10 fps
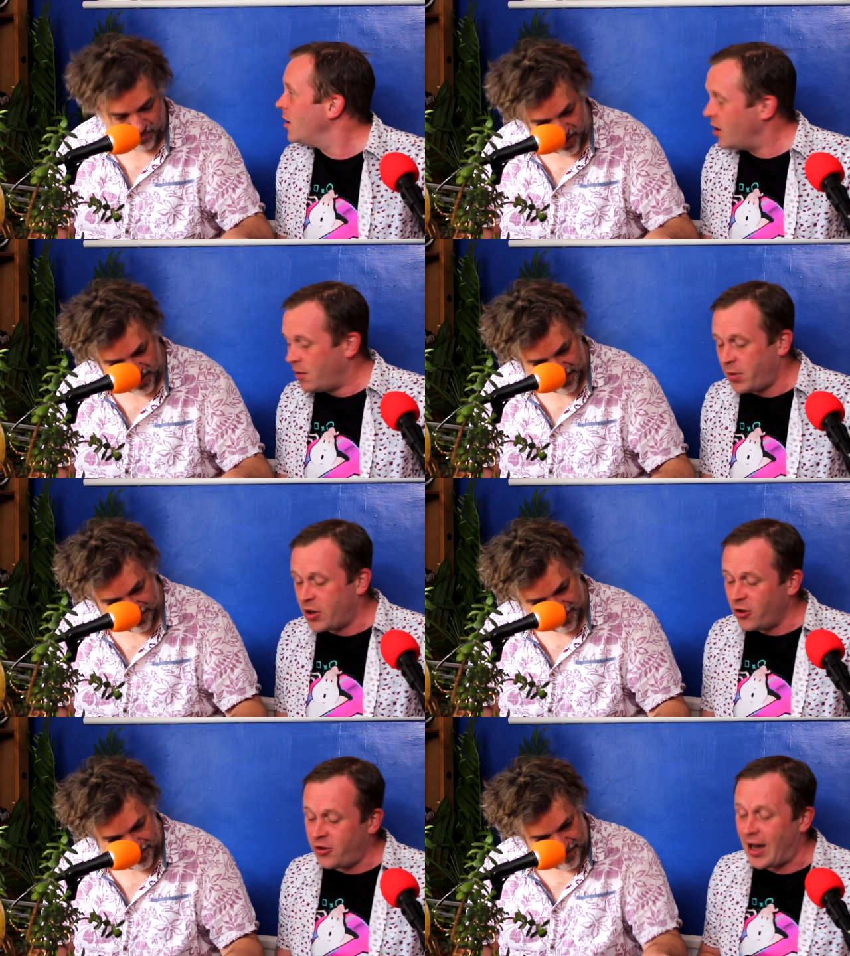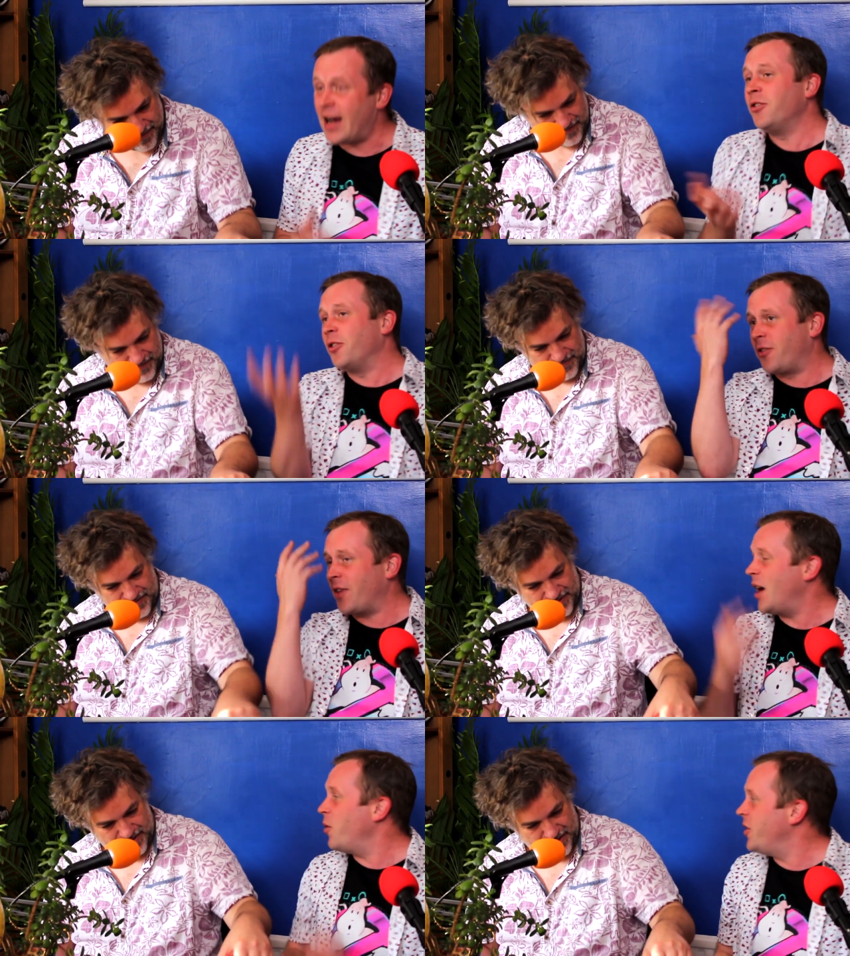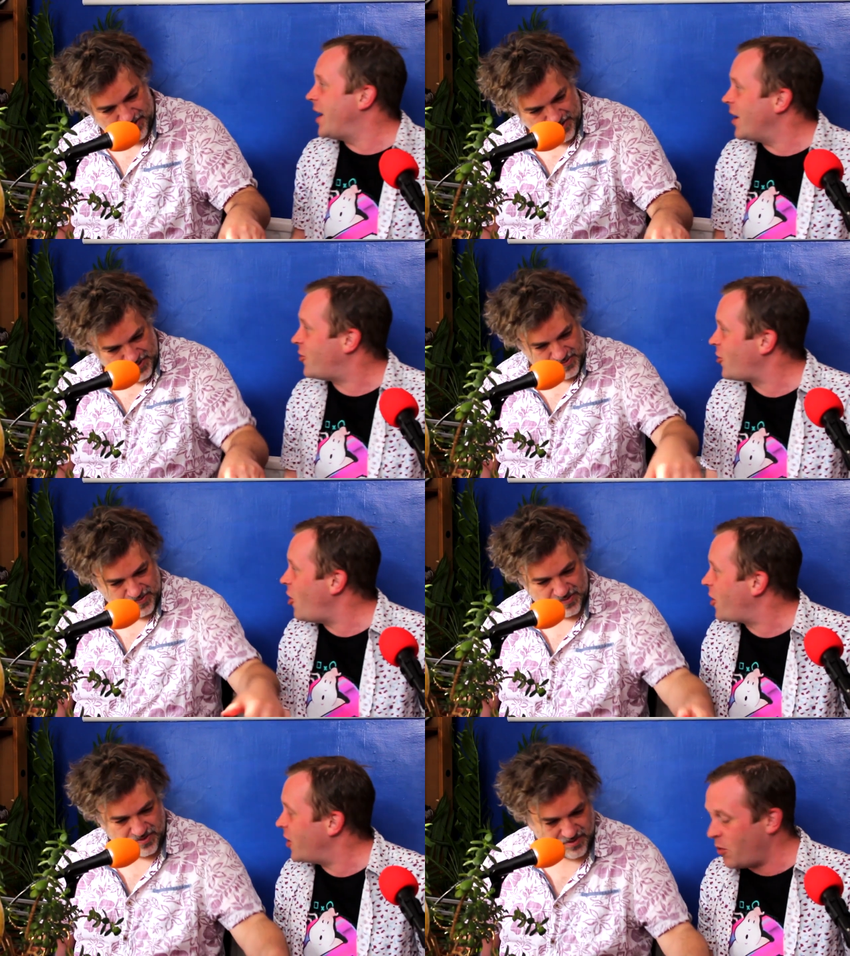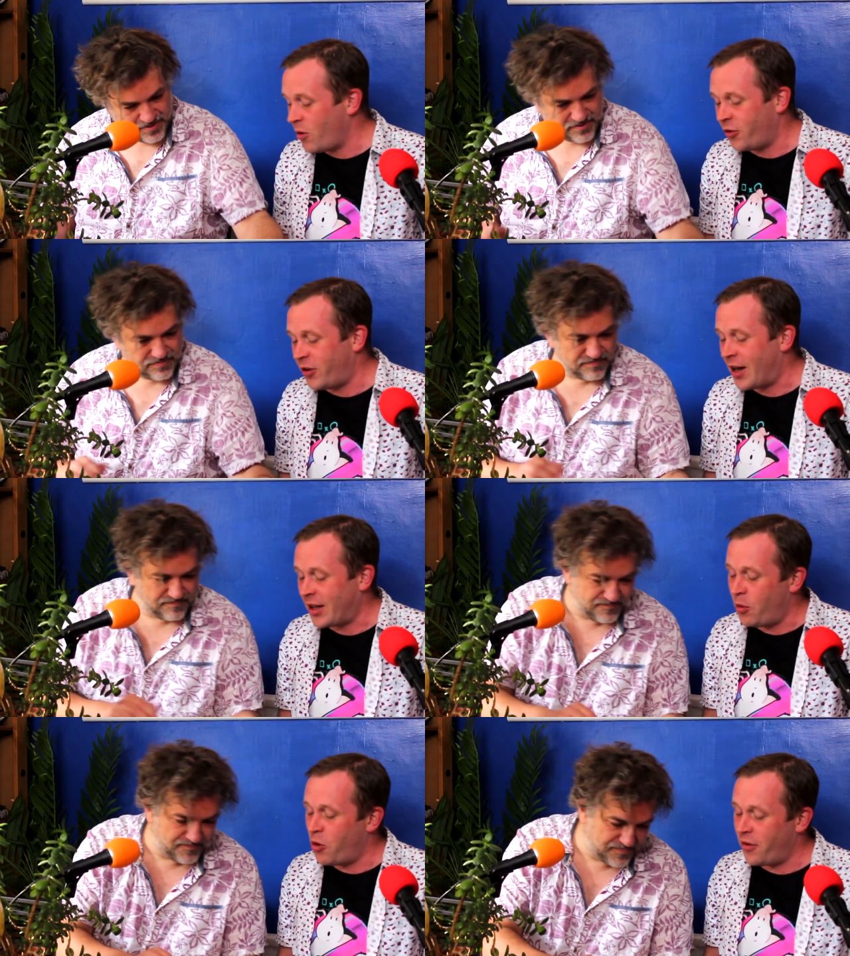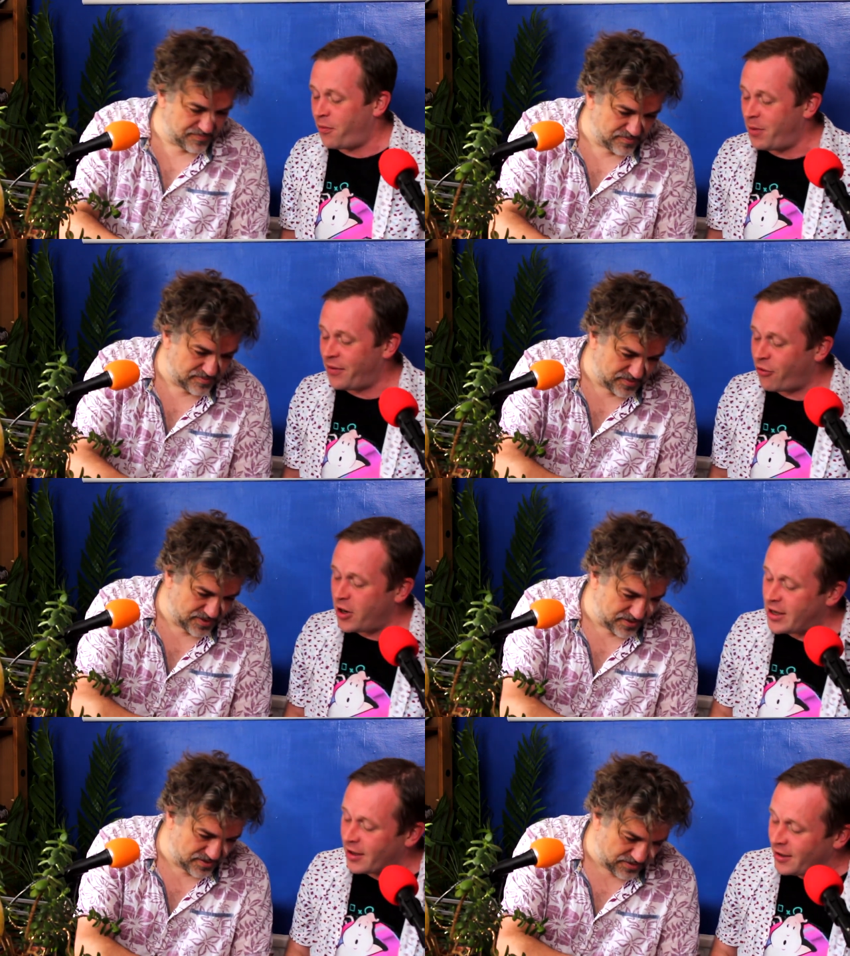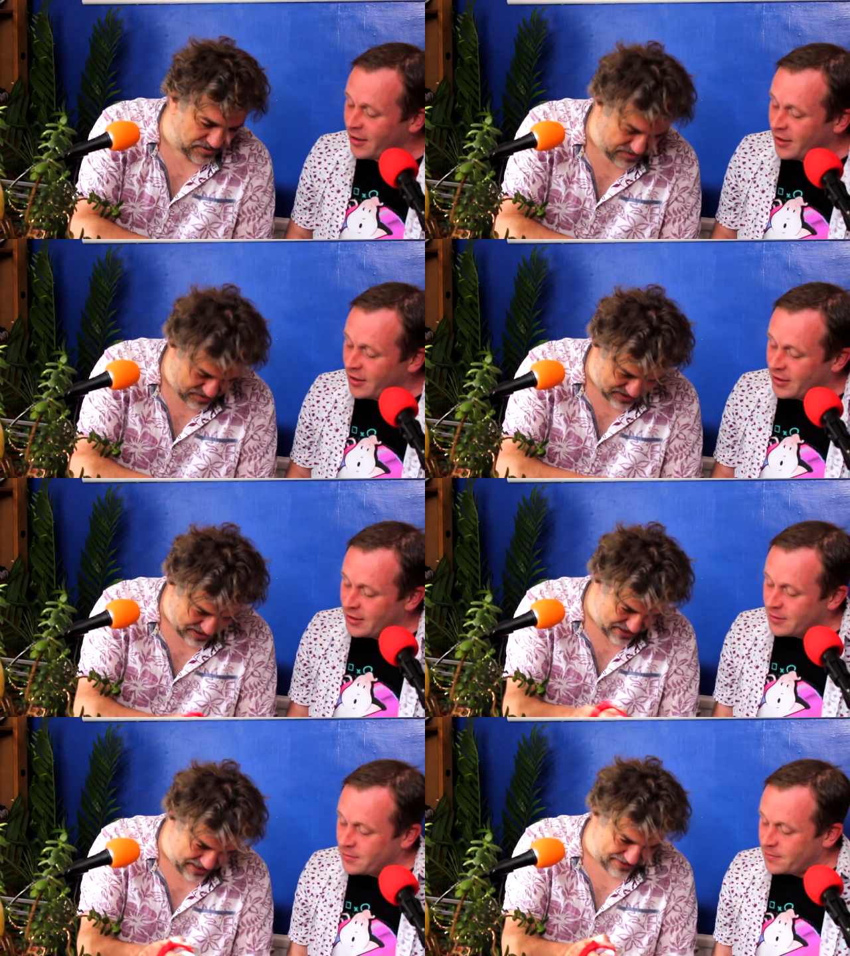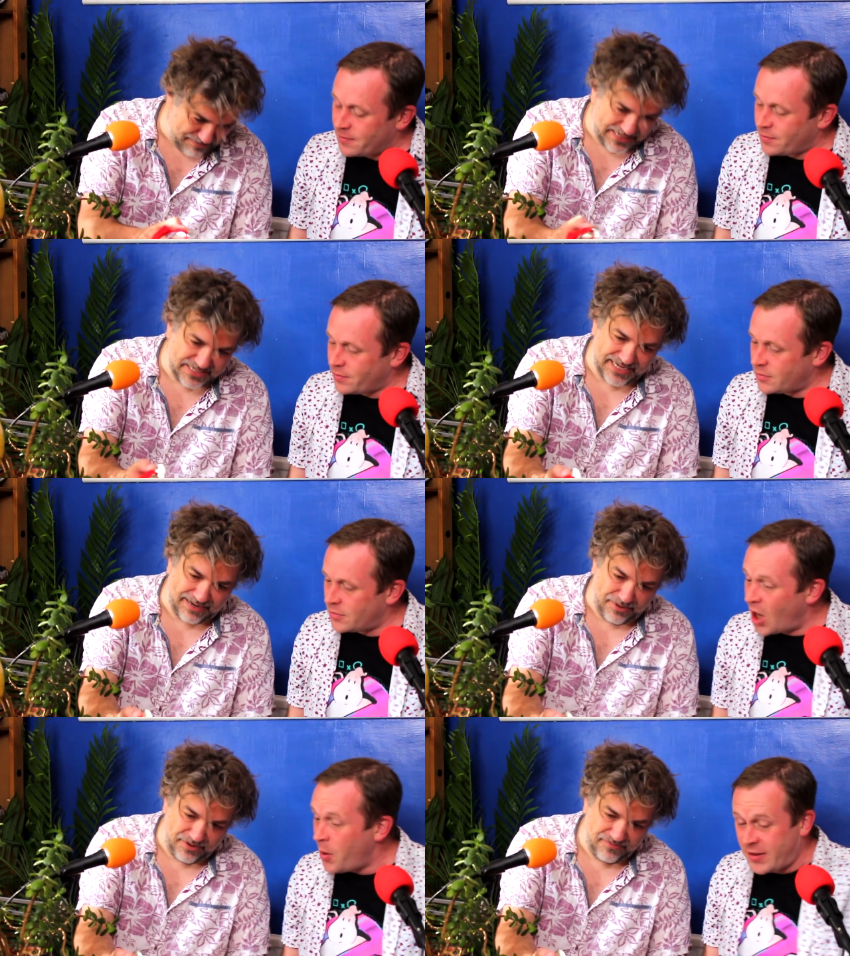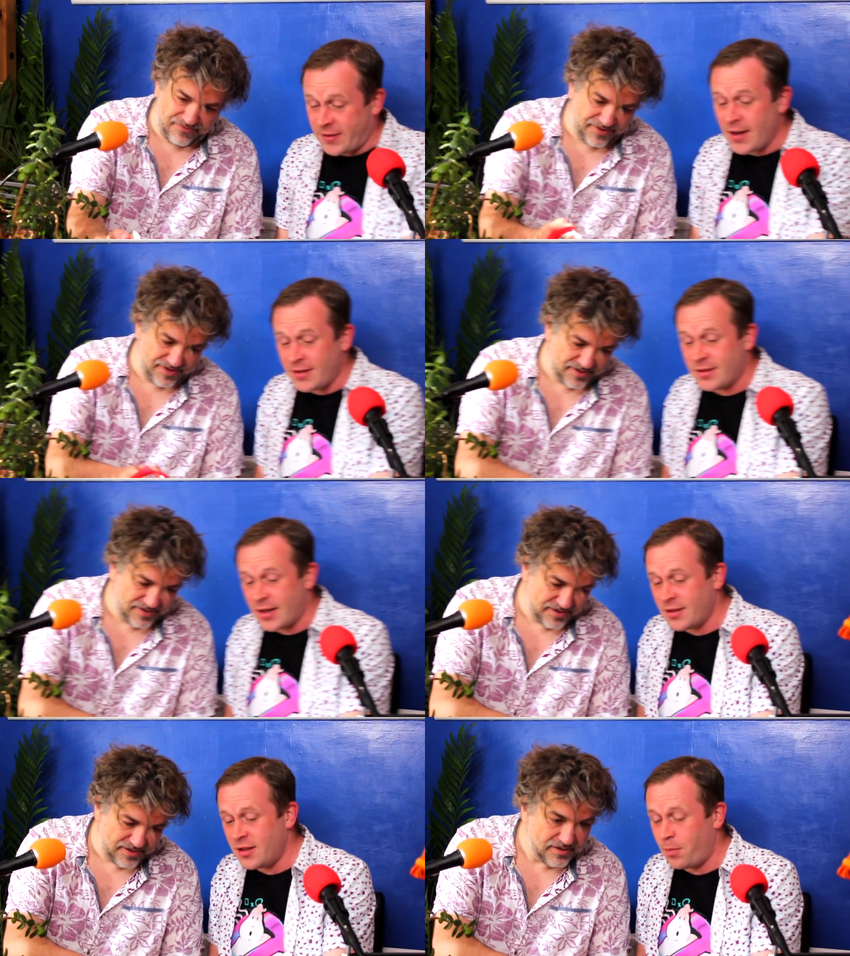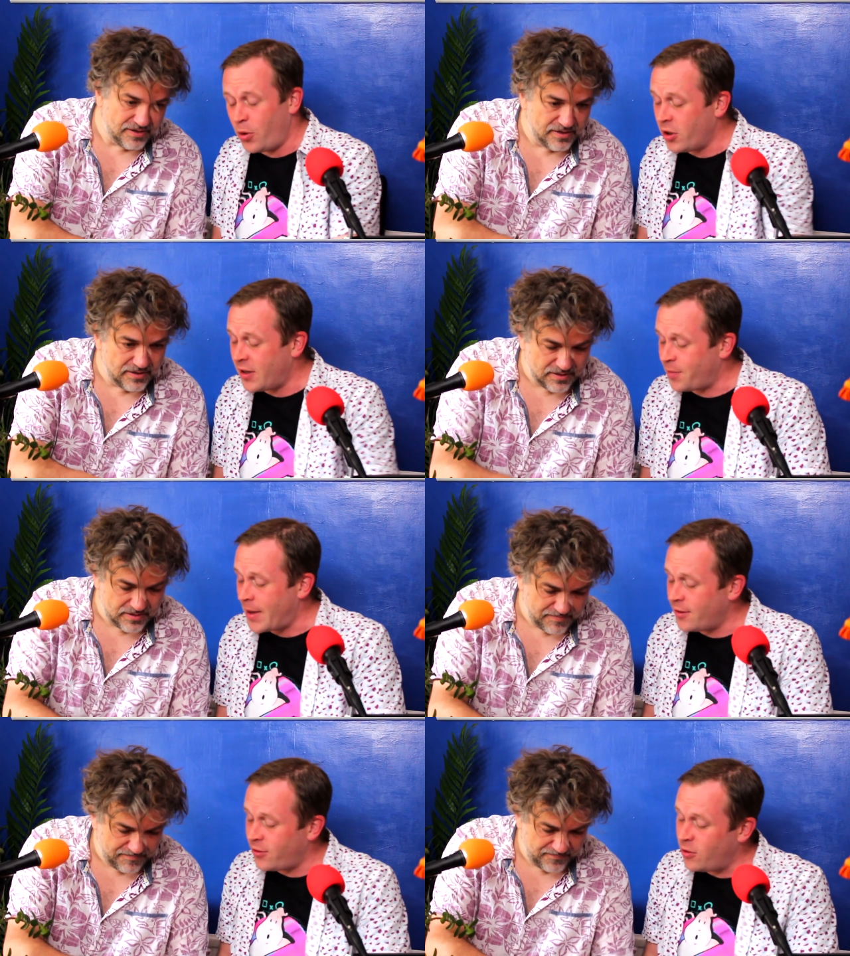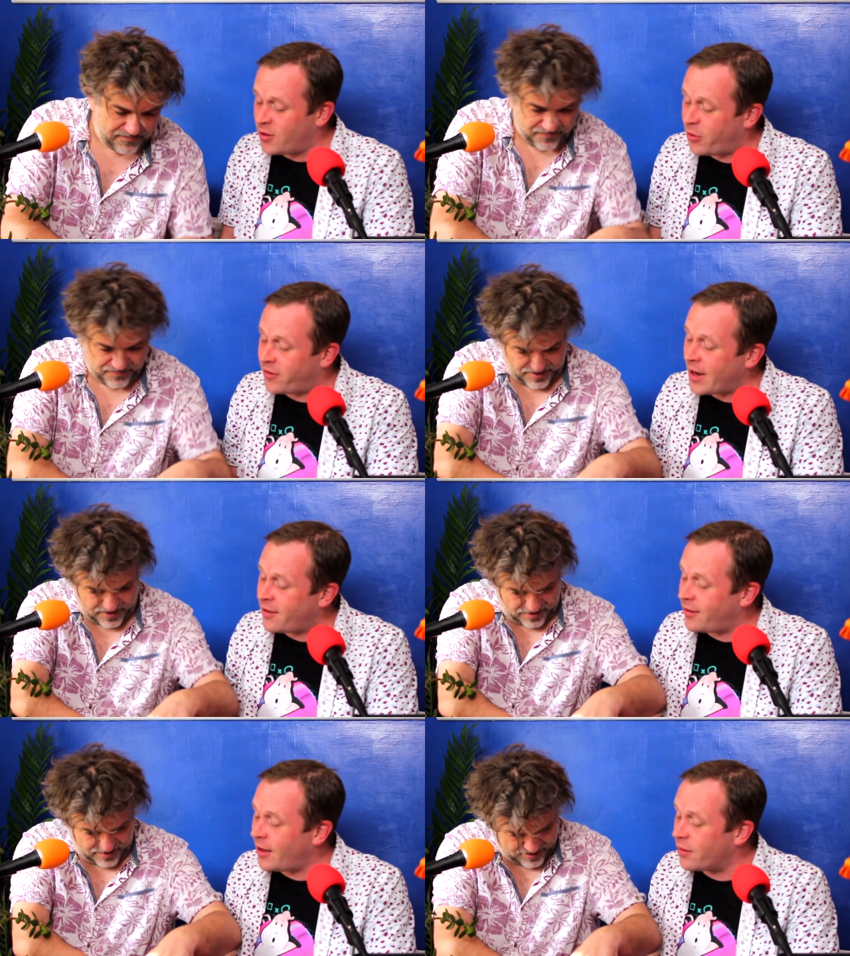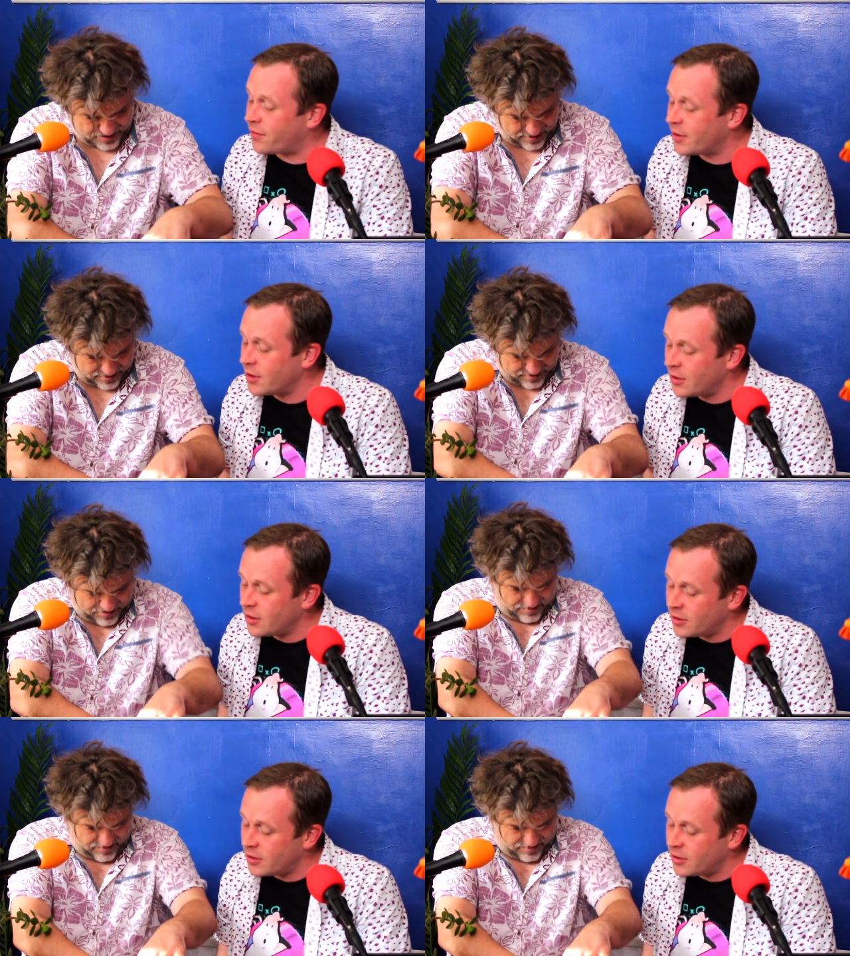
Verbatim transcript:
Speaker 1: Why? Because your hand does that when you get a shock, and it wants you. You want to be free.
Speaker 2: I don't think it's meant to
Speaker 1: come. No, off. it says it says in the book it's meant to to protect yourself.